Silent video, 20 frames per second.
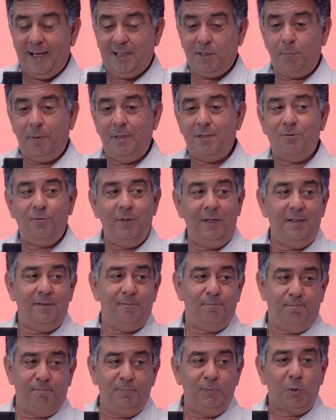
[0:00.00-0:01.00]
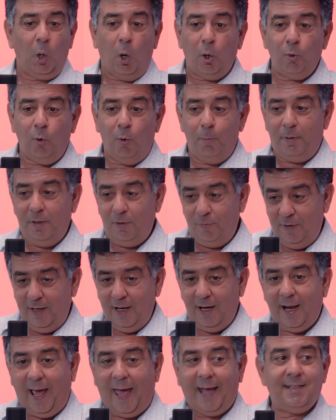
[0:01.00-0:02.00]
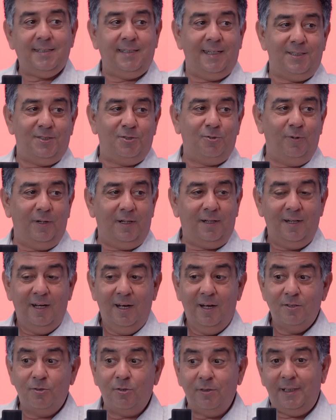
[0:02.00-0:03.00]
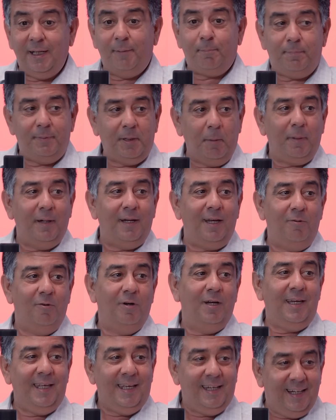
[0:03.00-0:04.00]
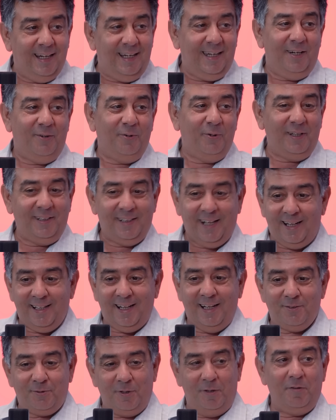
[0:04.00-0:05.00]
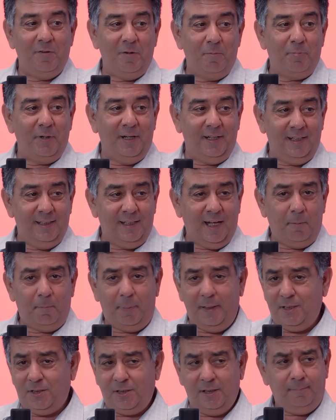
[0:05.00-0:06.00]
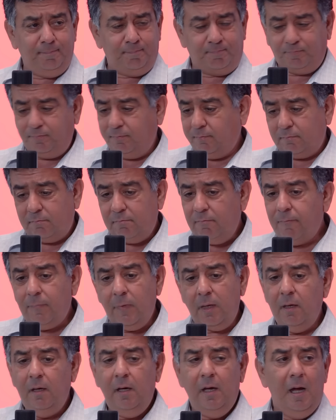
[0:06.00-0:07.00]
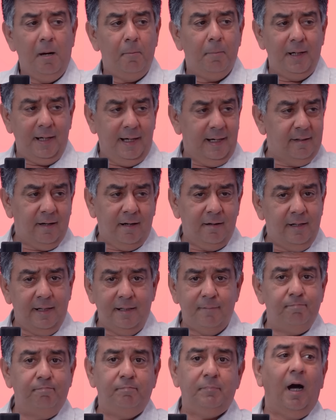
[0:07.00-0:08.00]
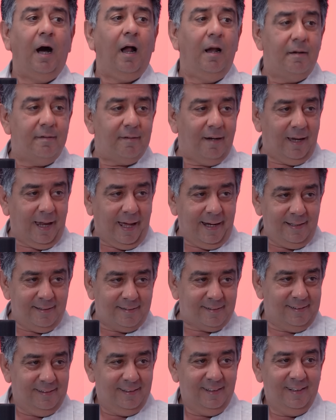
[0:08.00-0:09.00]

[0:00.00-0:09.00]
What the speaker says: Expressway not open, we had access to it. So typically we were legally doing that. So you even printed that picture. But 800, ultra light,